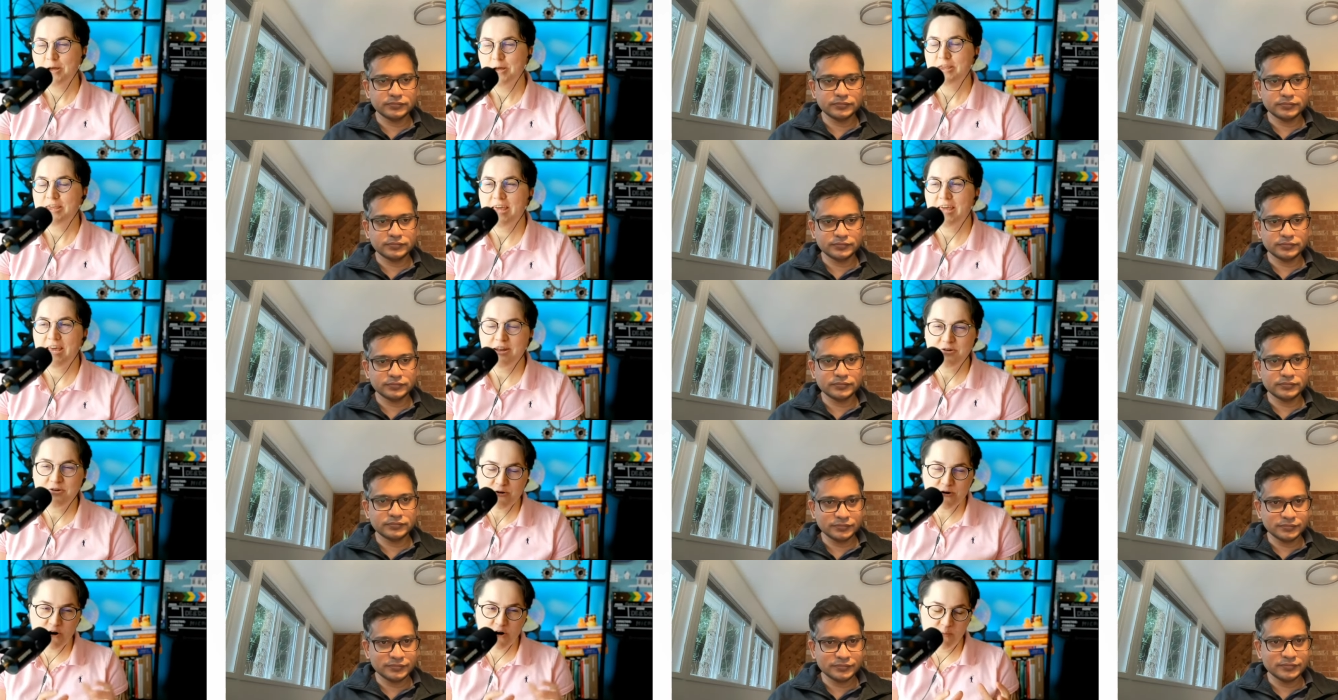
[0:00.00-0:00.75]
Speaker 1: Can
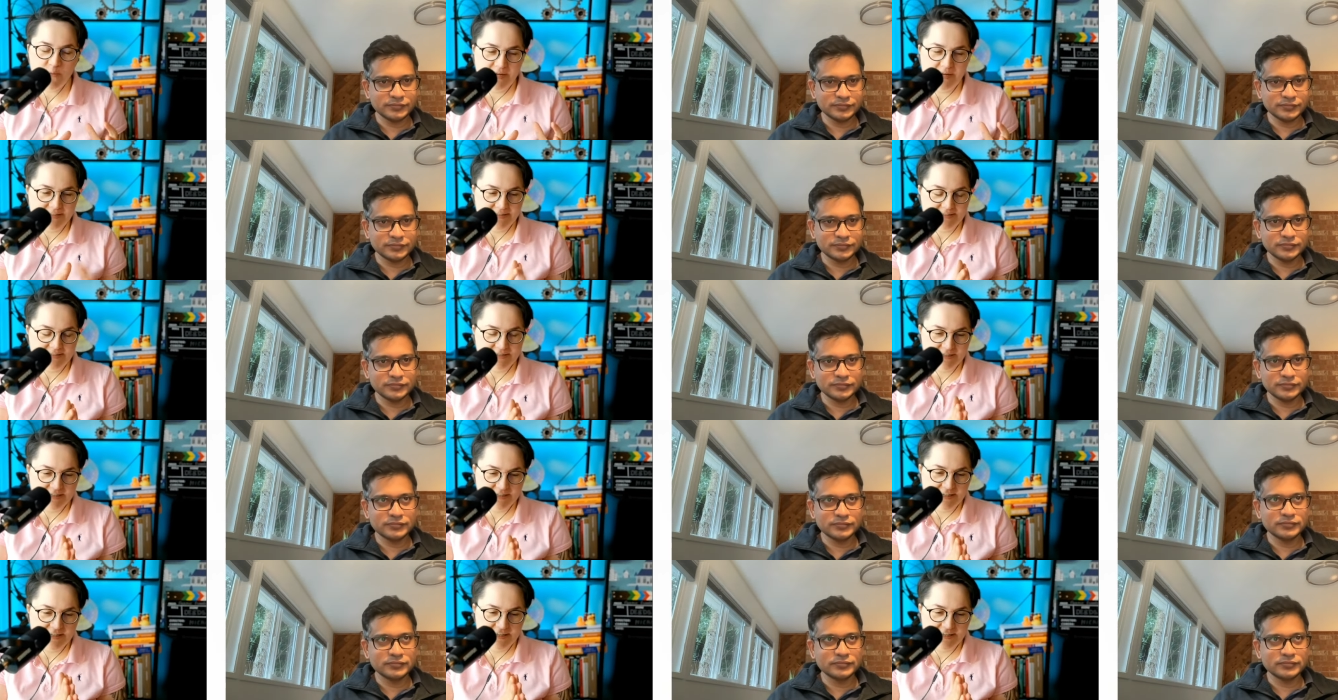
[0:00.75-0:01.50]
you comment
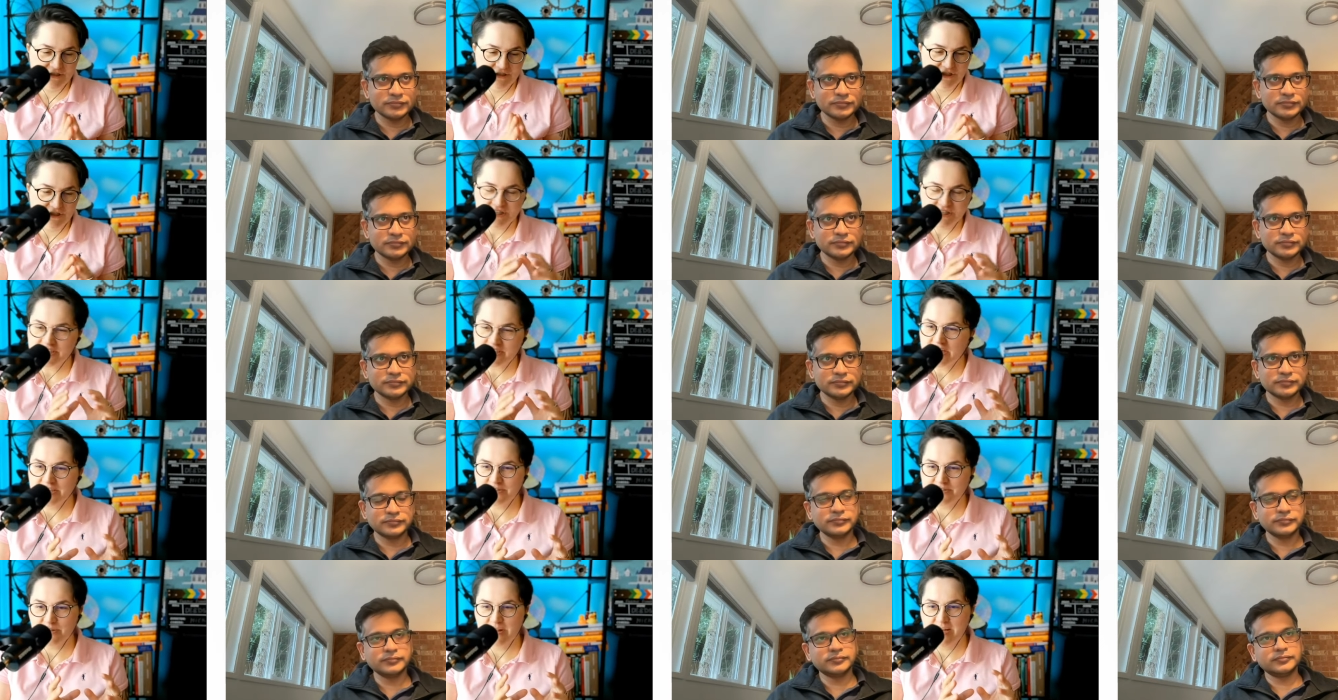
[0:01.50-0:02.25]
just a
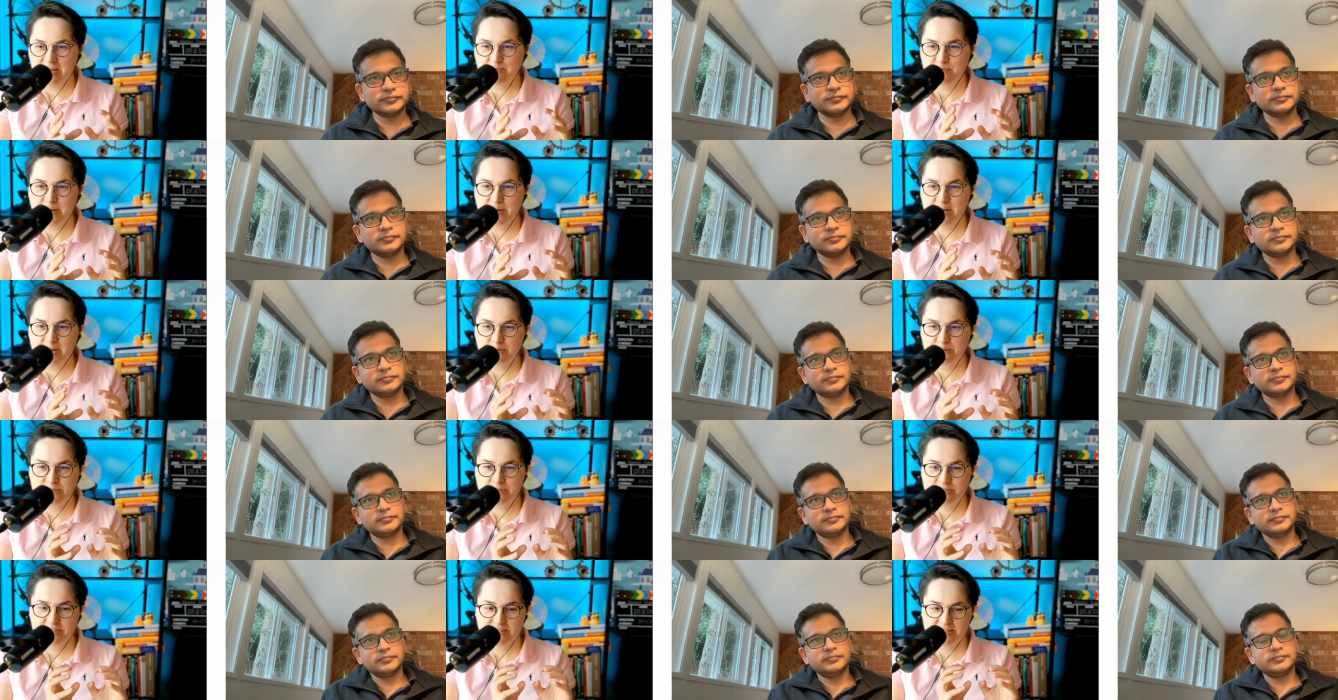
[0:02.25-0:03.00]
little
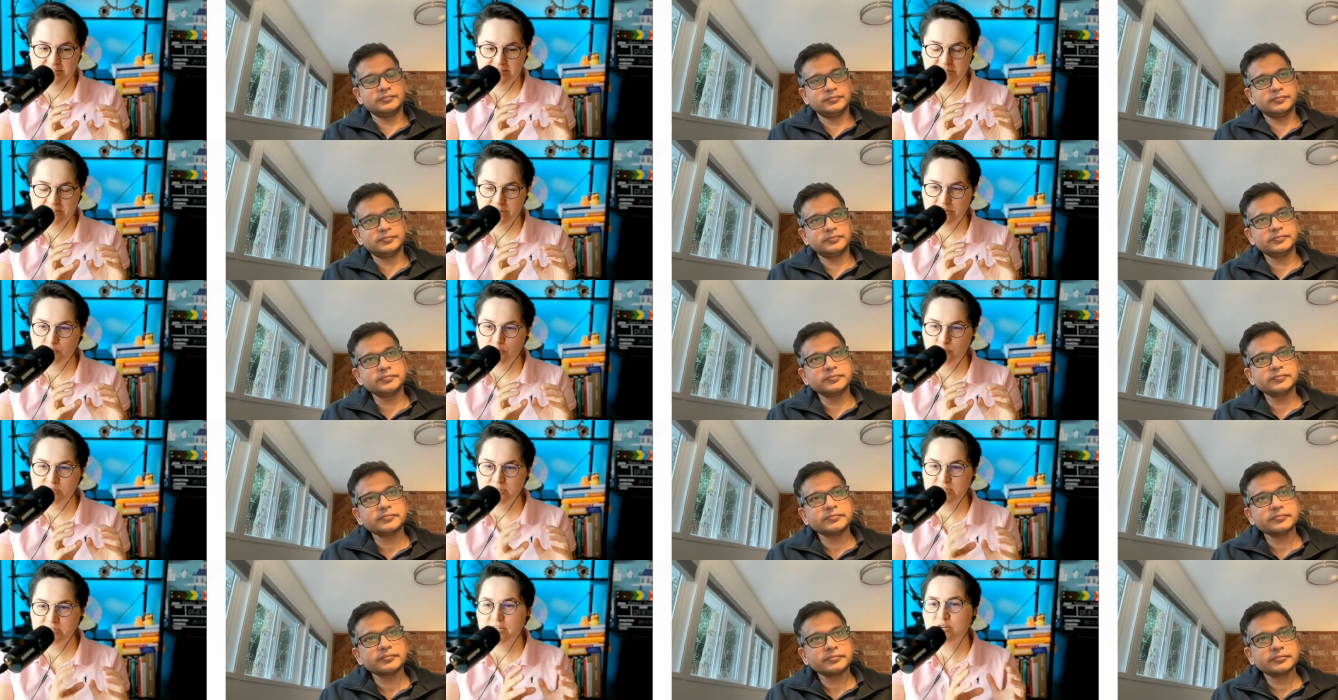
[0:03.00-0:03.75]
about
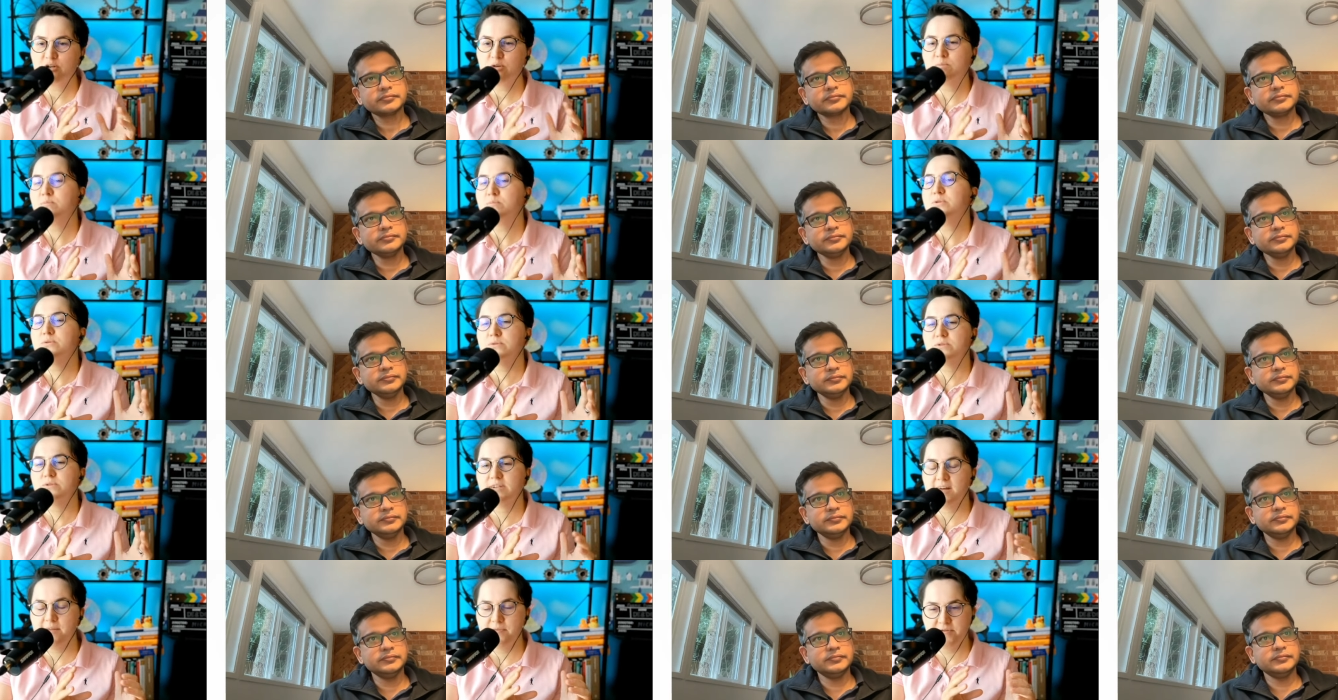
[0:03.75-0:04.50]
what is the
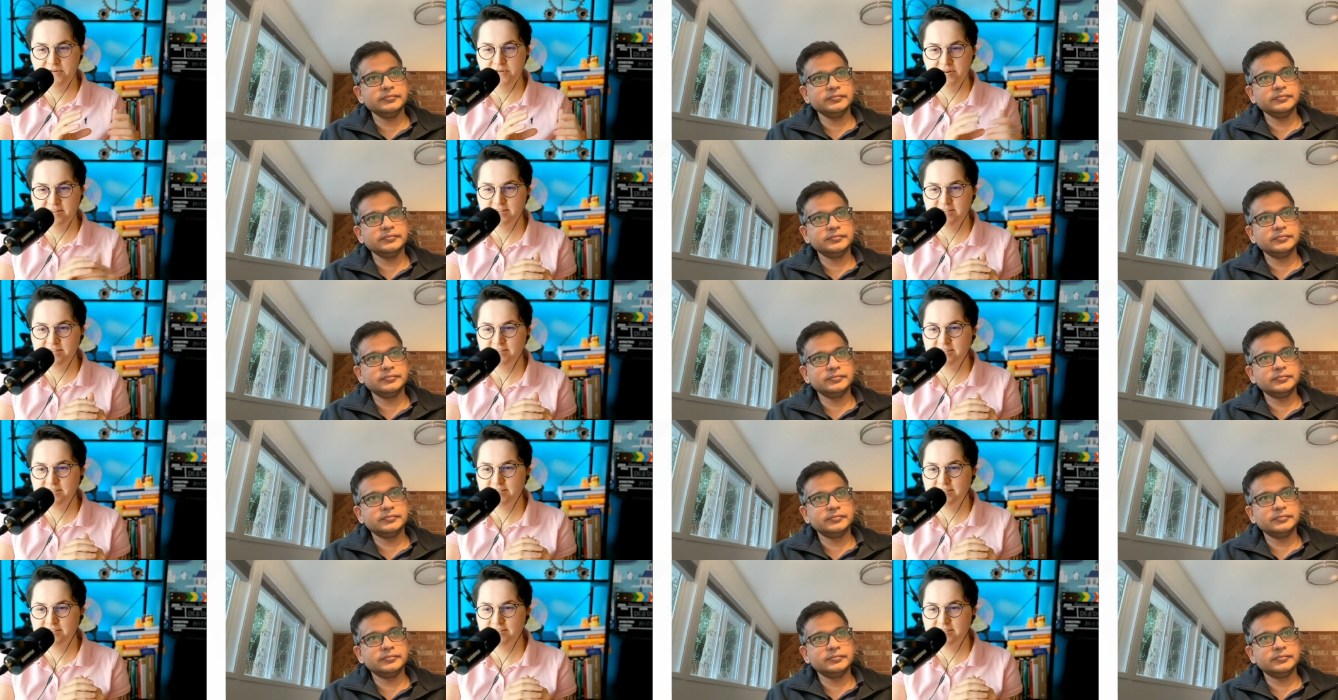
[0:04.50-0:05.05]
compute under it?